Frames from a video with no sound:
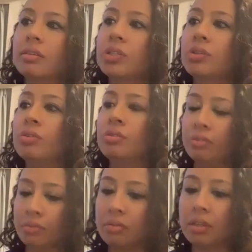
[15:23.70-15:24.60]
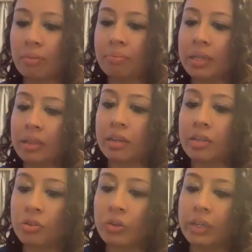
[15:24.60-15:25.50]
to the company that I
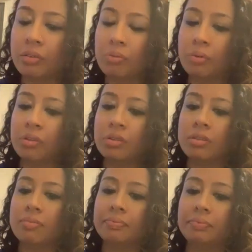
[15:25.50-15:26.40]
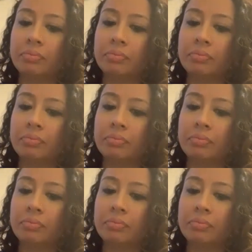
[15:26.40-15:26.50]
joined was